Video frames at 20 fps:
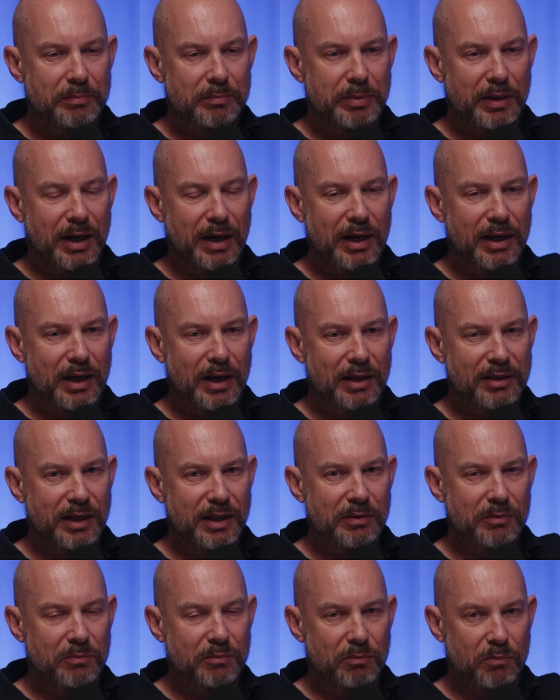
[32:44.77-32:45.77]
But I
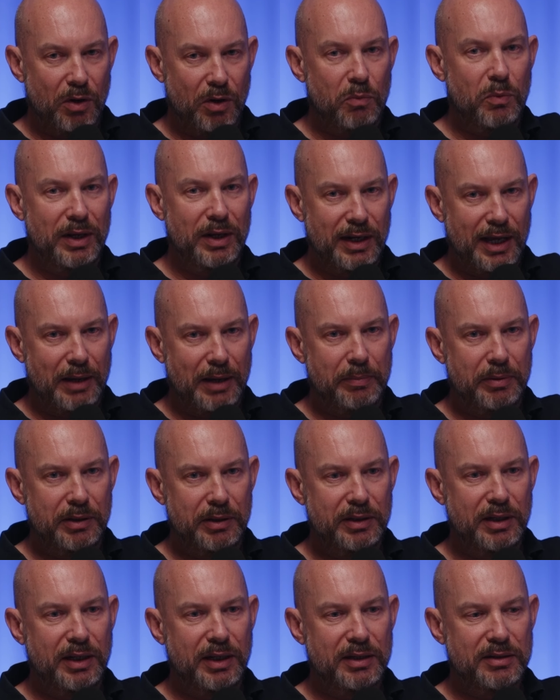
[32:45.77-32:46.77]
think what will
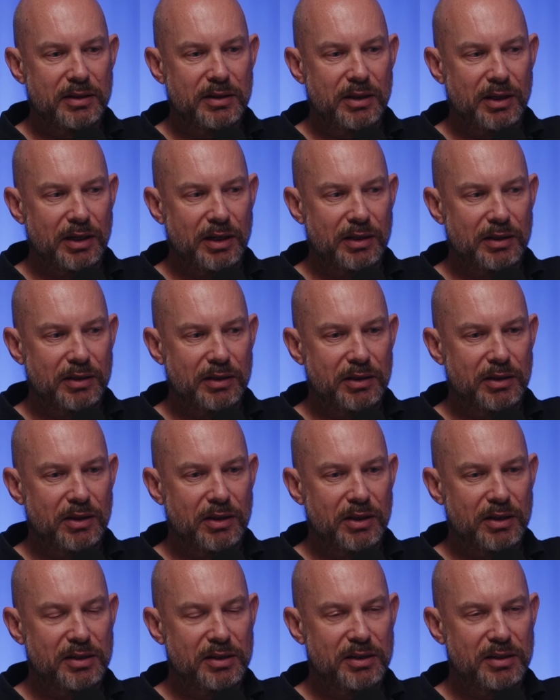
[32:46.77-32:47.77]
happen is that
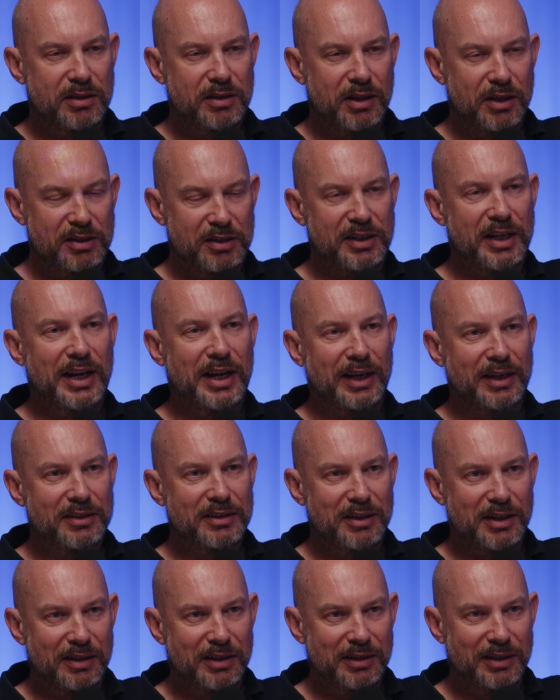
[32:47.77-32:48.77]
the
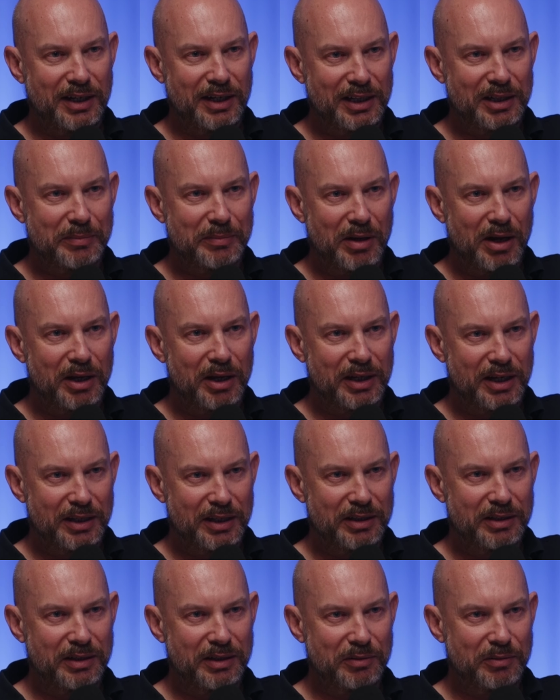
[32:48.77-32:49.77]
cynics in the market,
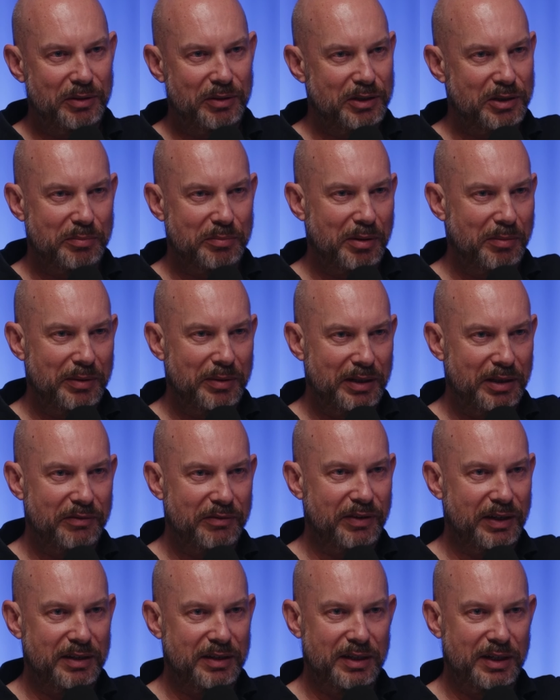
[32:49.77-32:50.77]
which are probably the
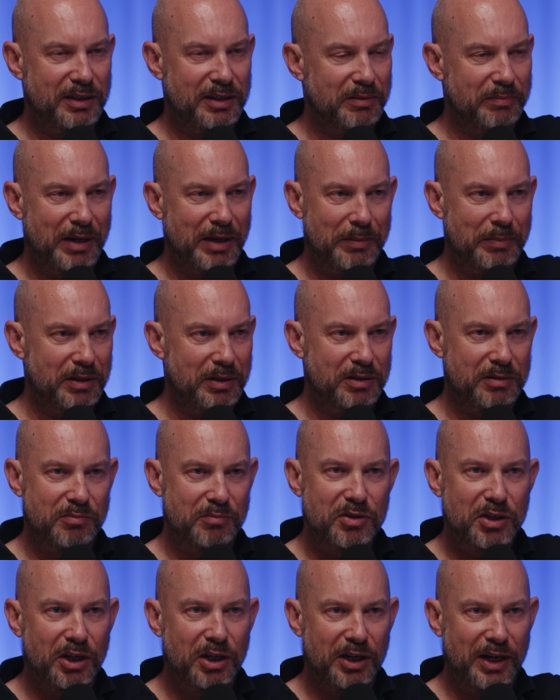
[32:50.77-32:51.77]
VCs and maybe
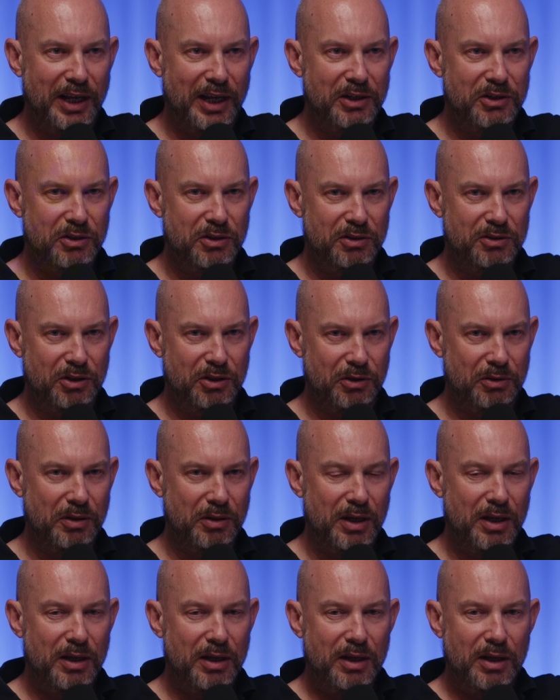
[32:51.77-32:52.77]
certain angels who
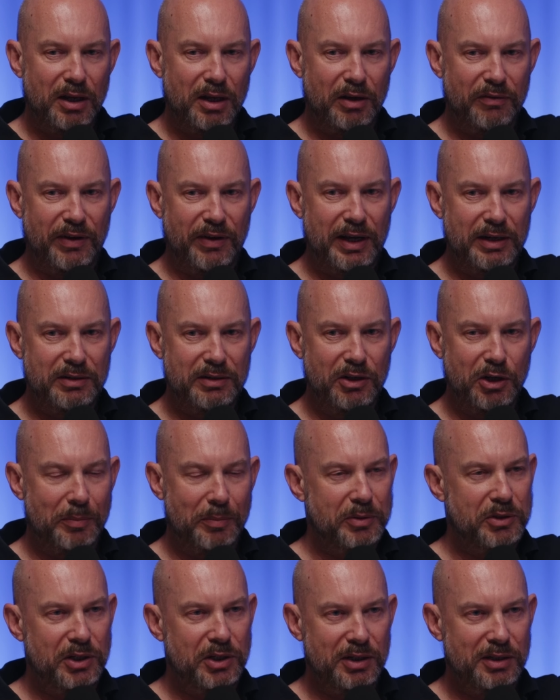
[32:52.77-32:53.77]
have had the
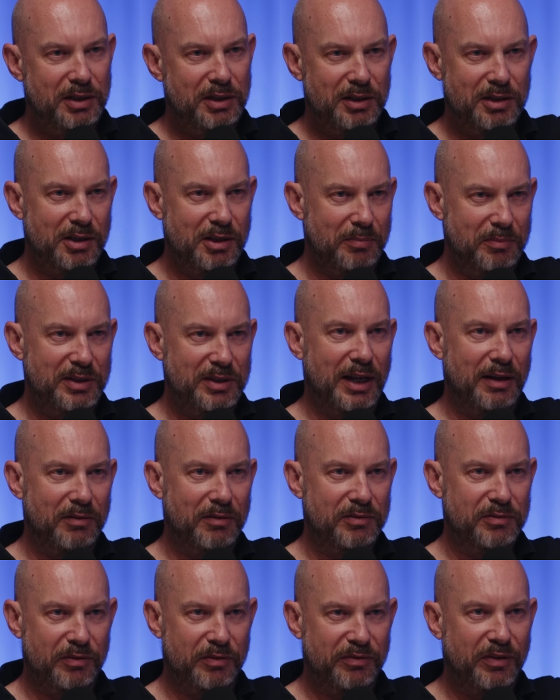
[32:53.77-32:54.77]
opportunity to
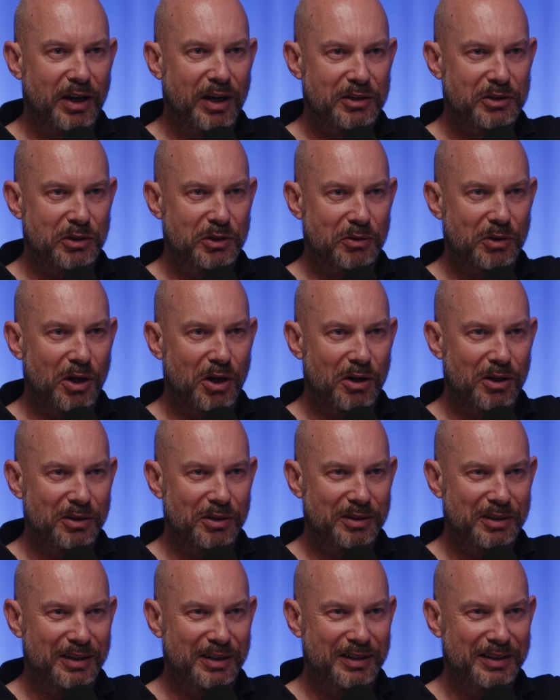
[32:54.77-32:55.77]
themselves for far too
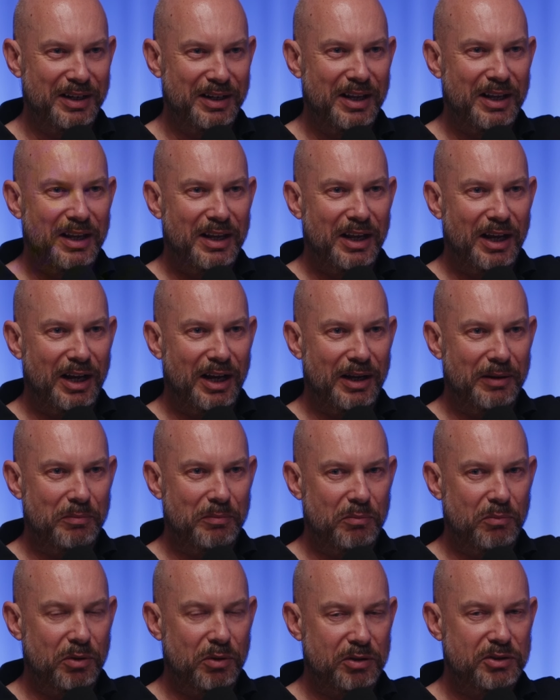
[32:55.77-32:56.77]
long,
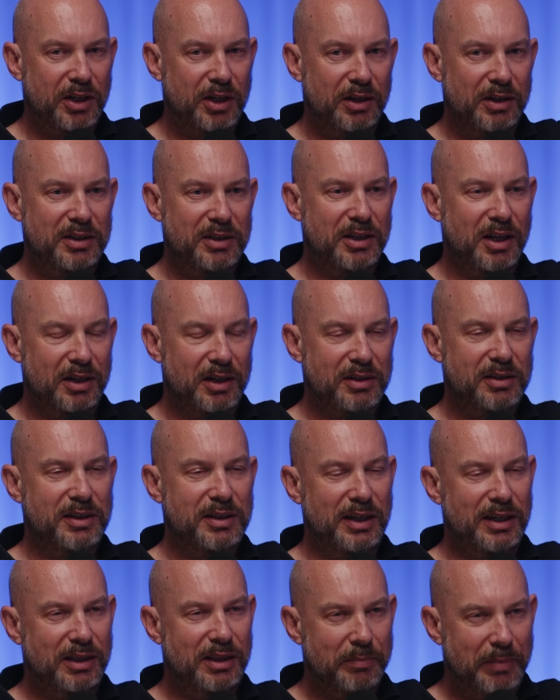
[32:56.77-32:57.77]
and will suddenly start to
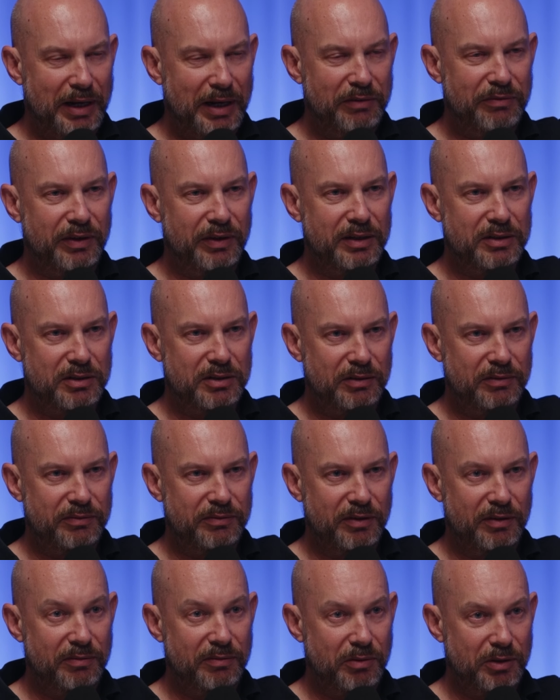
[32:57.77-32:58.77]
see the benefits
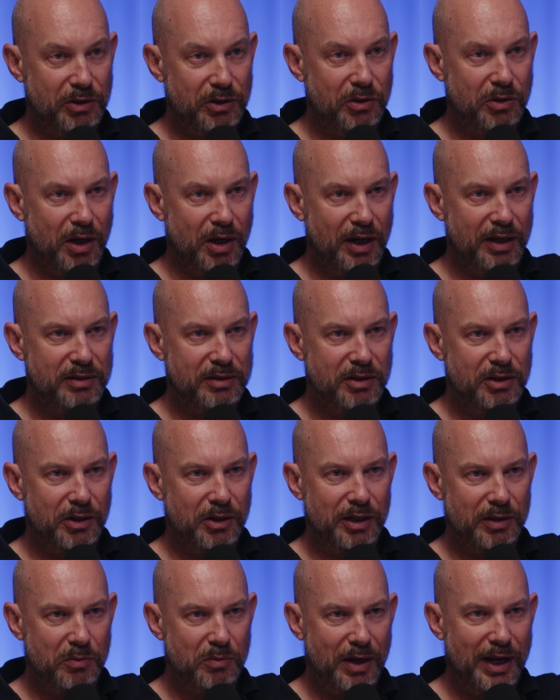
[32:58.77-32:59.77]
of what you guys are
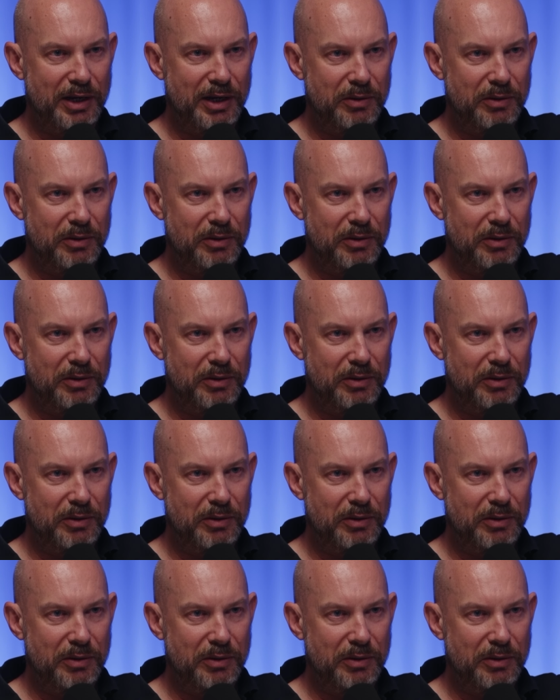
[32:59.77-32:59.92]
doing, what